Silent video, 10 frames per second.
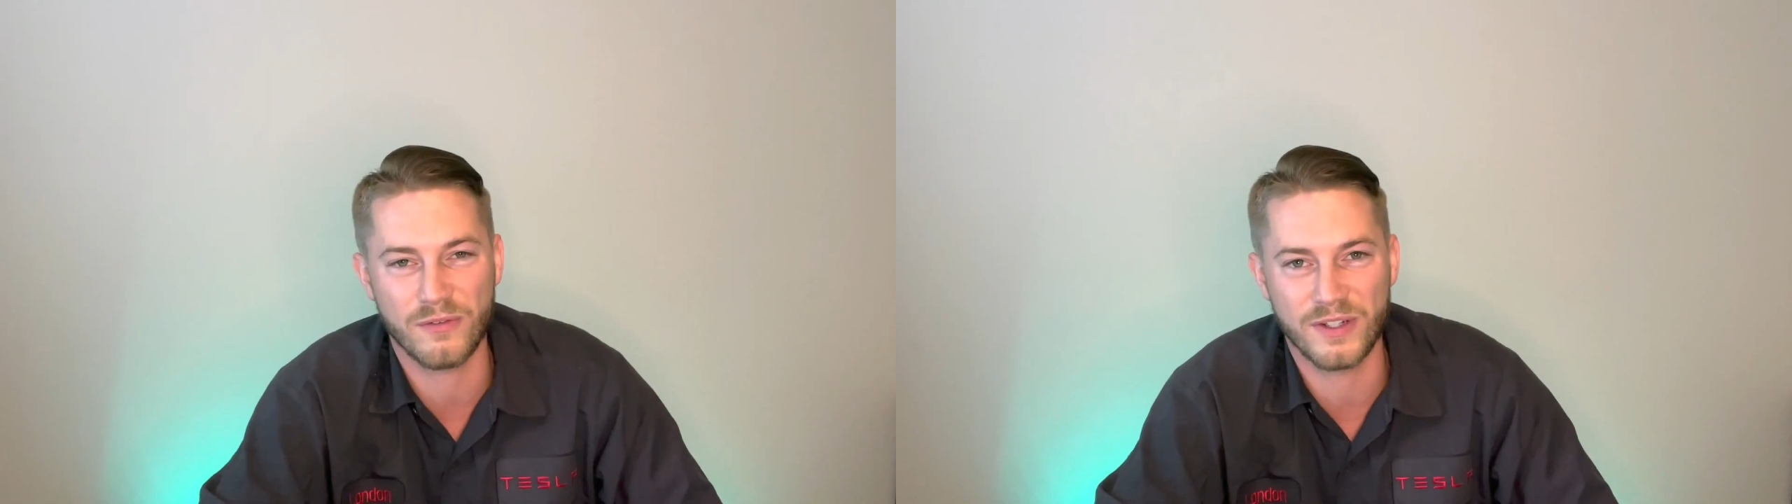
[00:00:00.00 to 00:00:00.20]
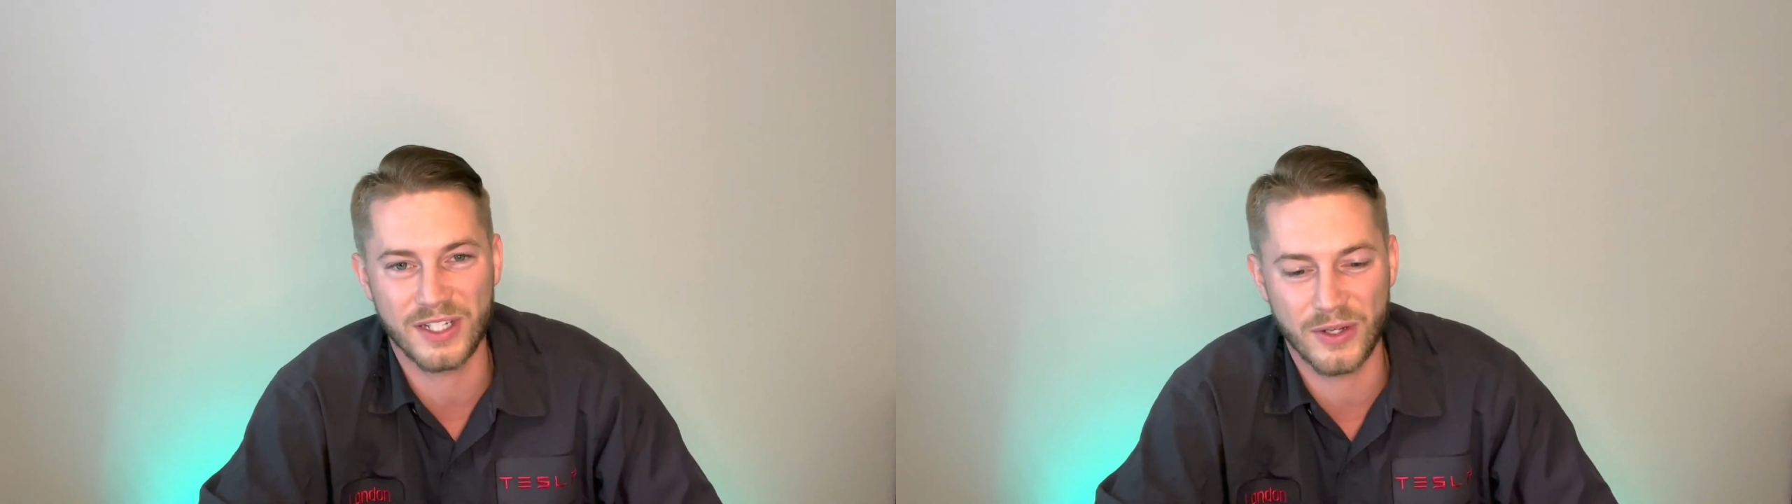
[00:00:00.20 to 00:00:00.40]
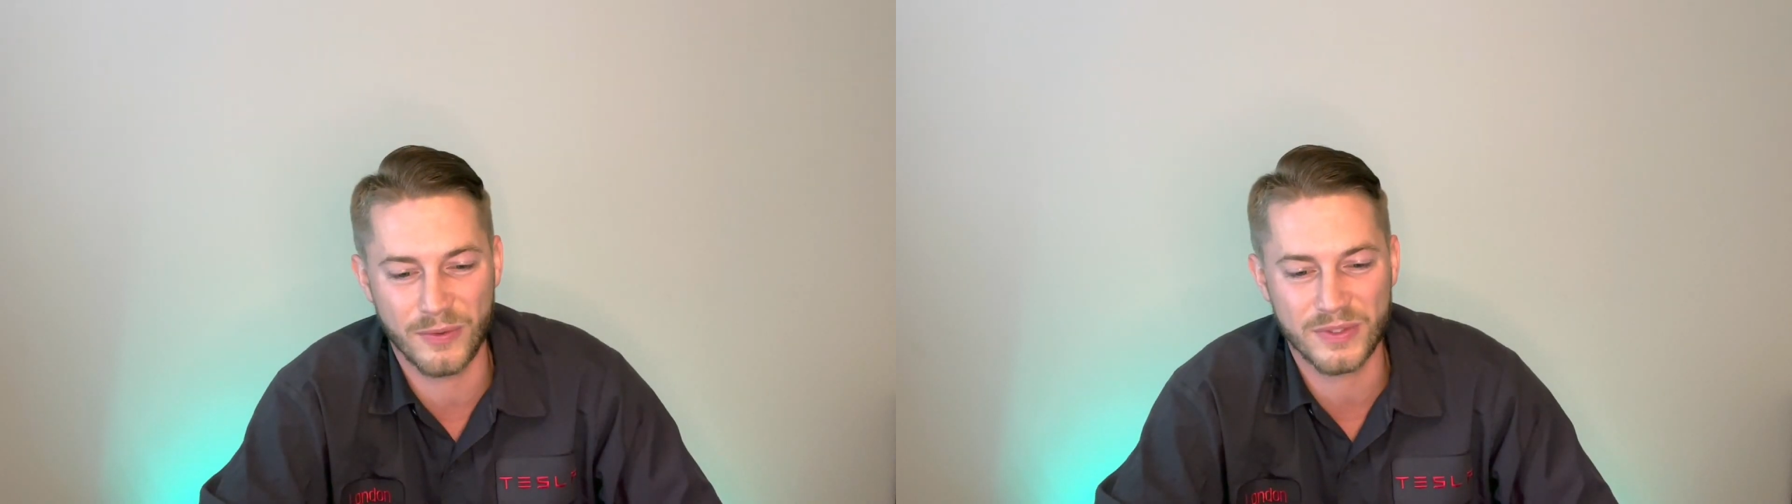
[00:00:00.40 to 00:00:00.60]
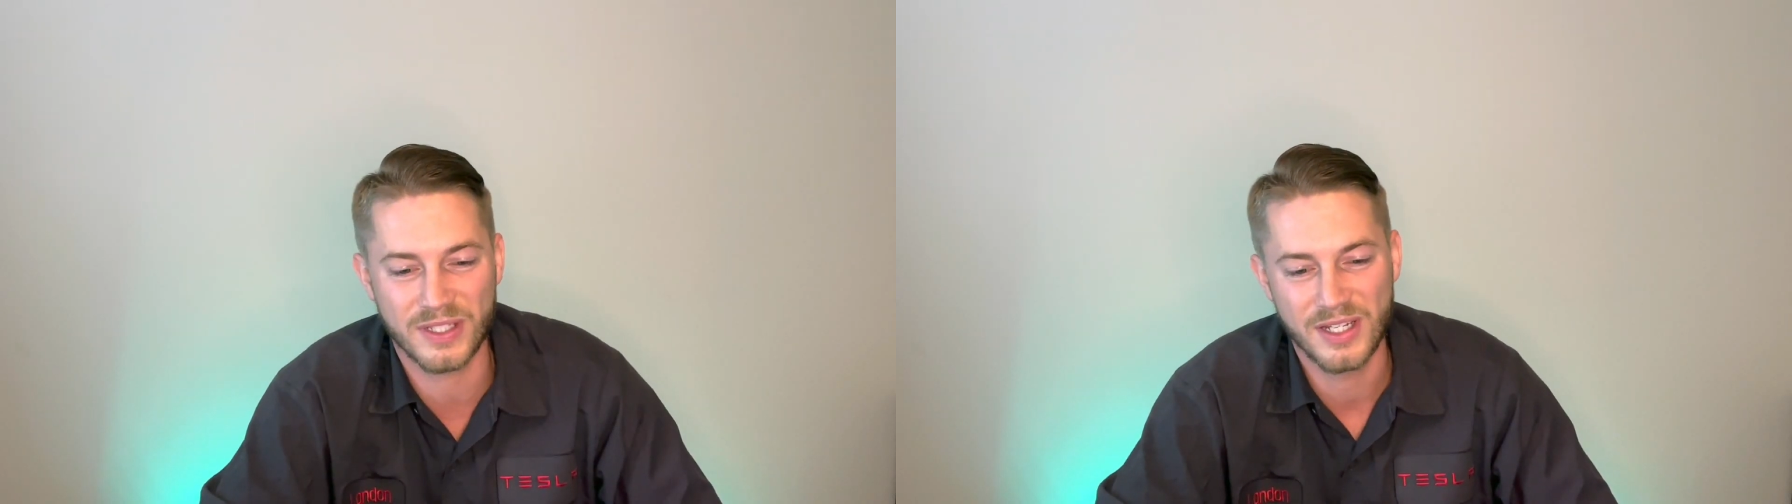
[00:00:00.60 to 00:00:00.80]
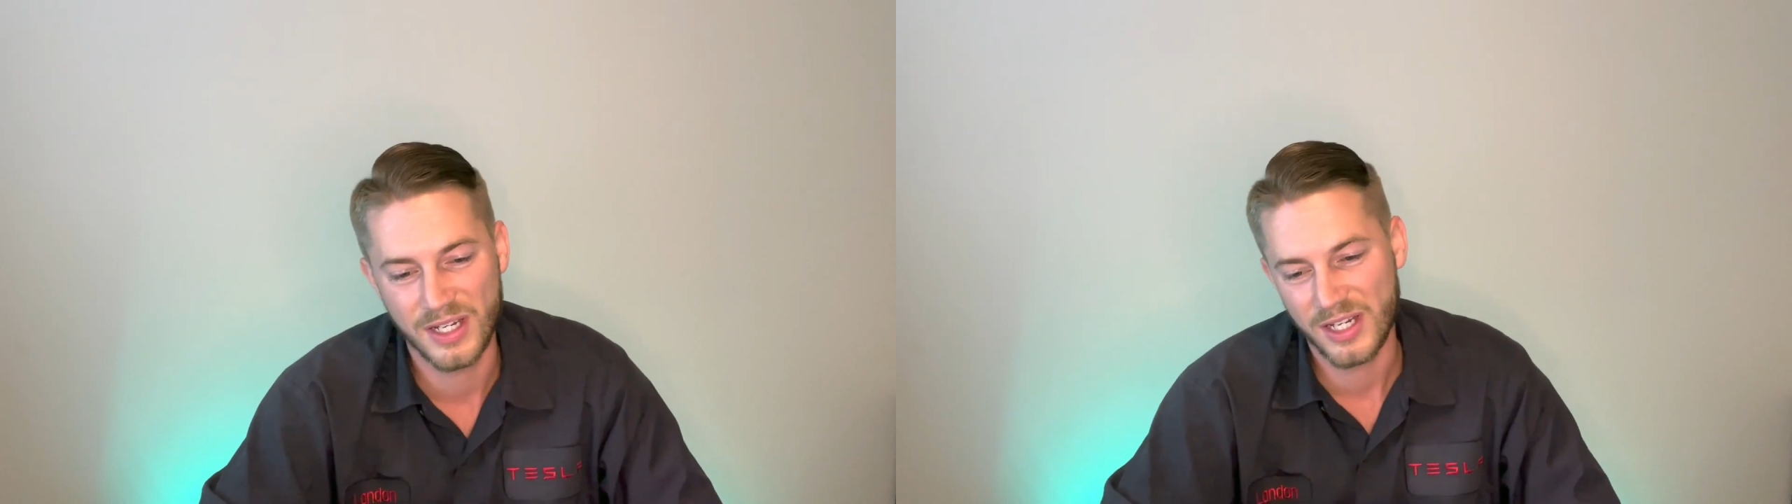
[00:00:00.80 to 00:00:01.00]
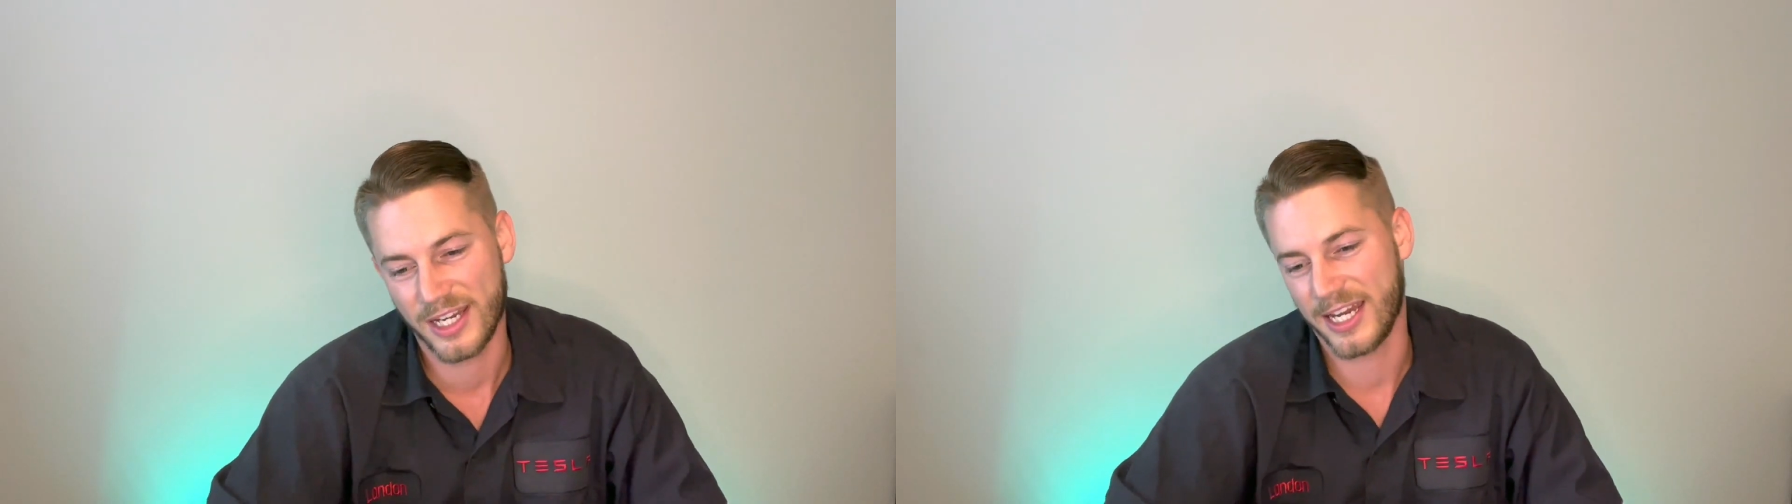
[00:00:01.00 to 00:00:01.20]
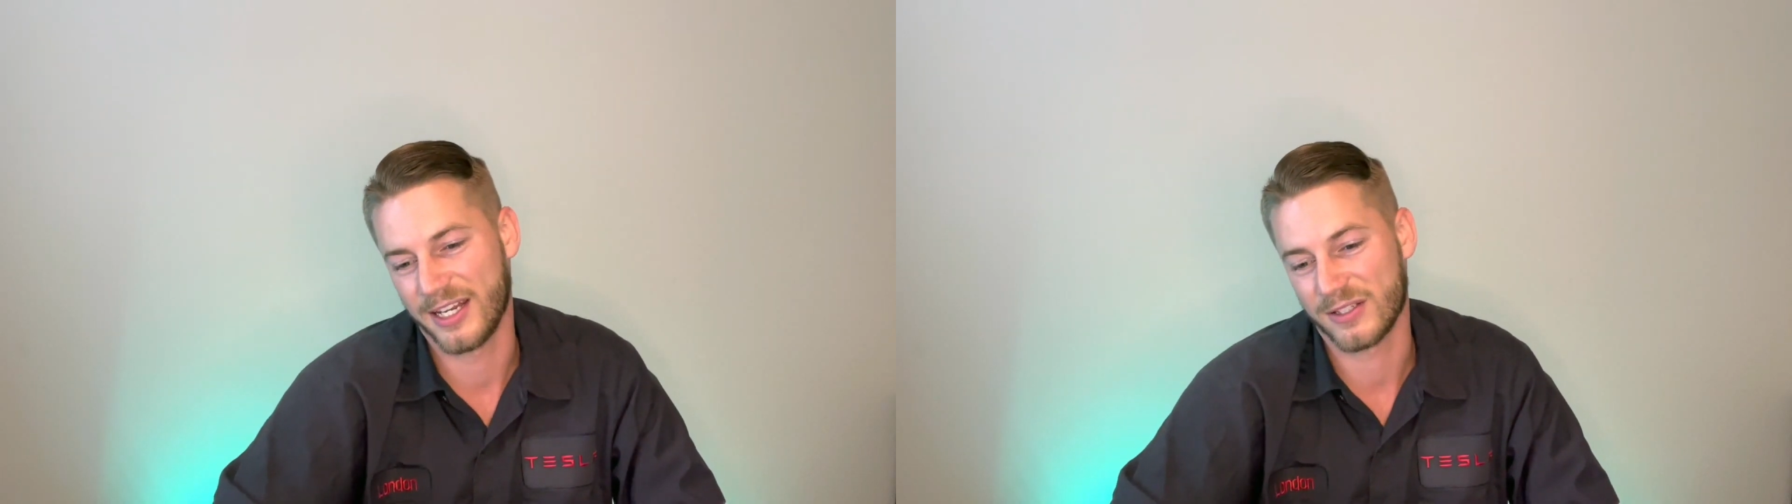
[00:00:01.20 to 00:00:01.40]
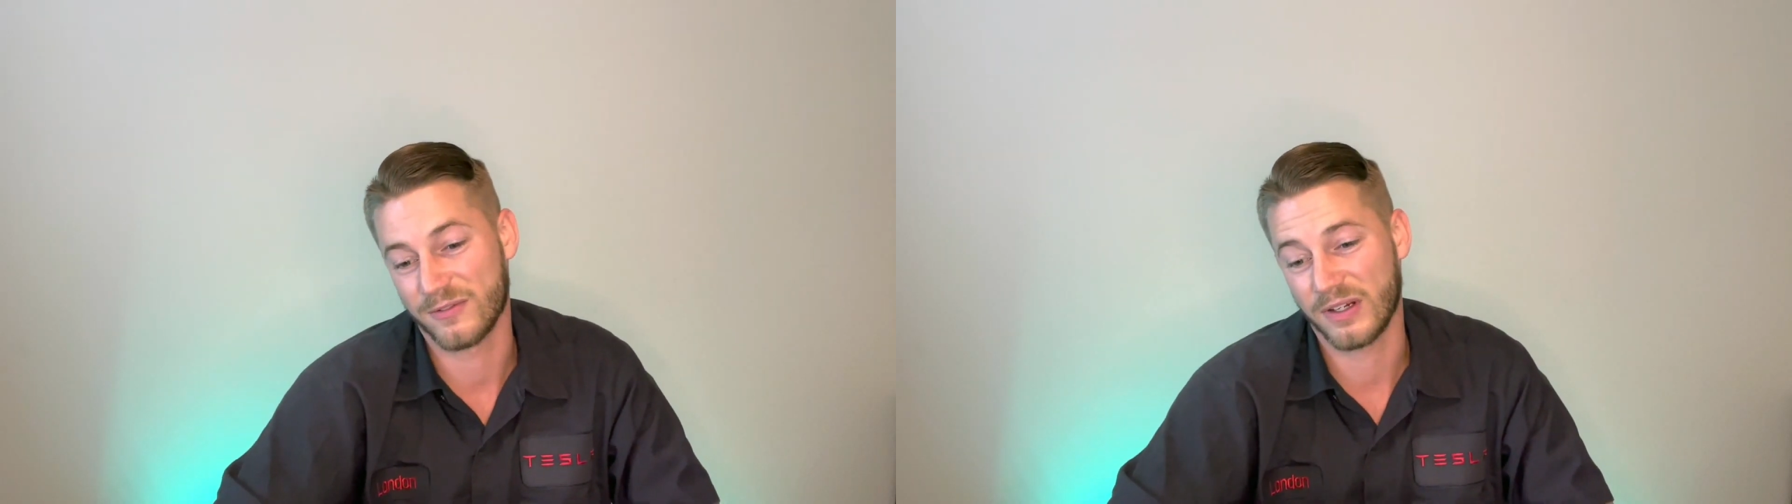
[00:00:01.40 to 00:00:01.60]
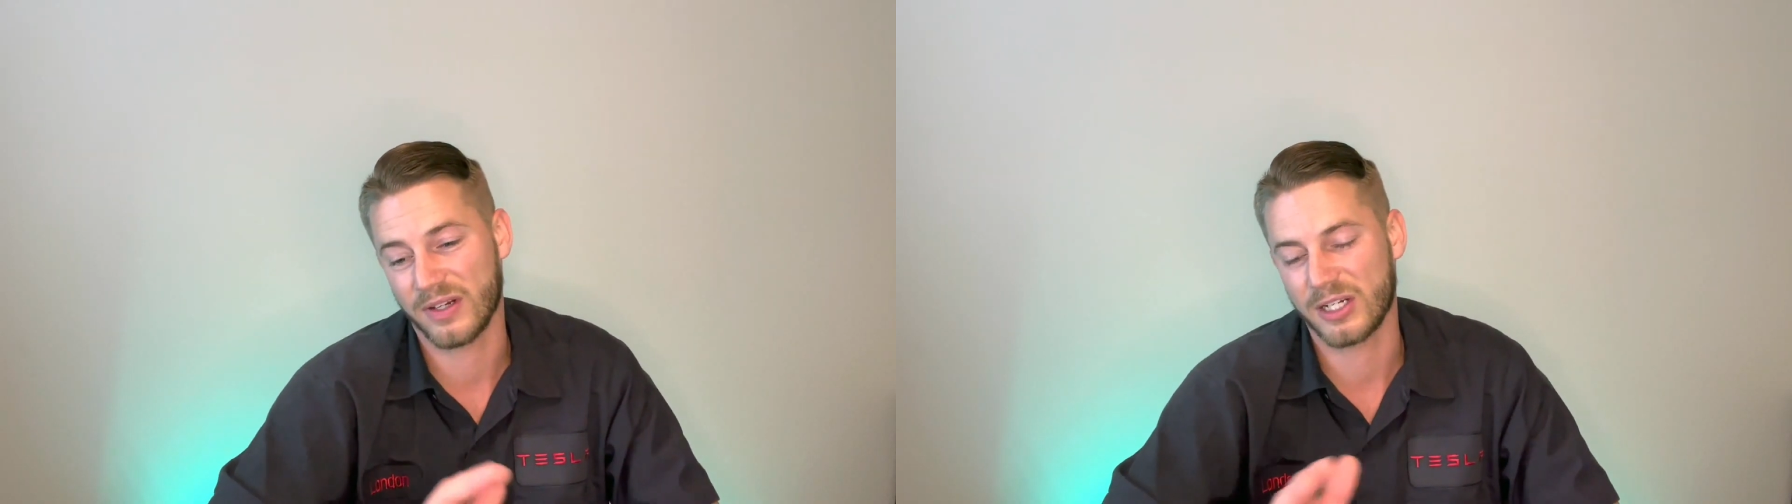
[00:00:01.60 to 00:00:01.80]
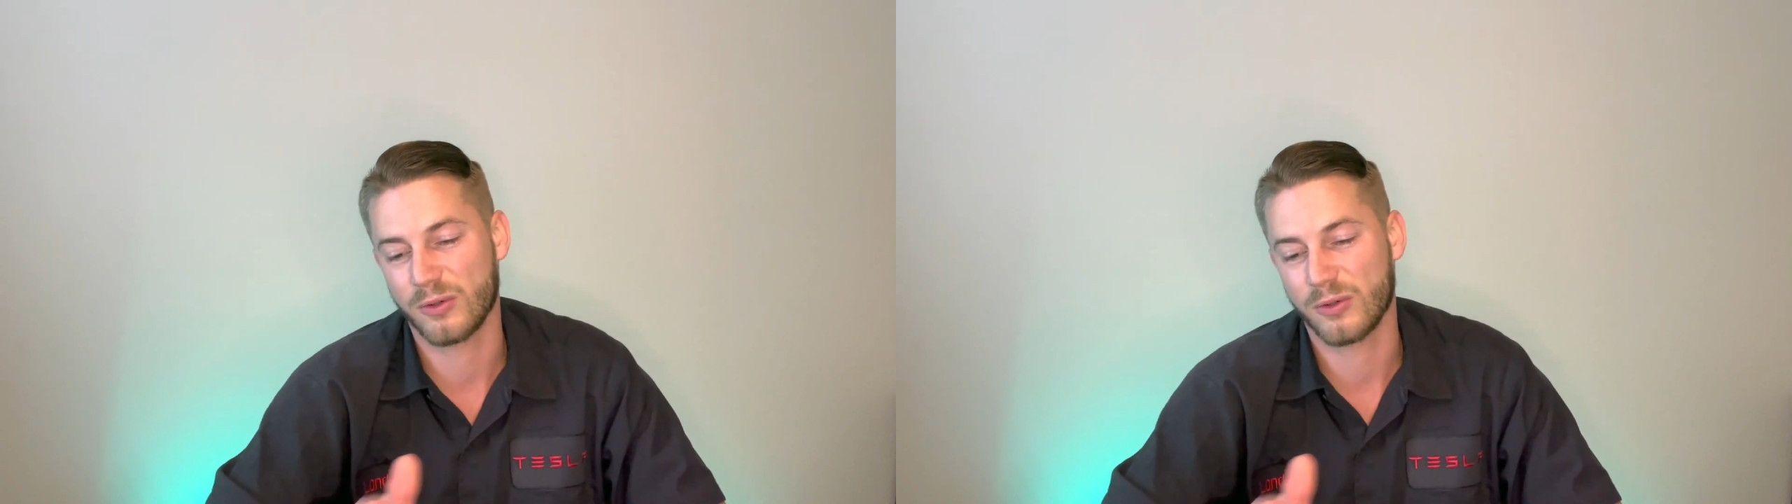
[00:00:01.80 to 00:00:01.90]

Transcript: videos, and it's very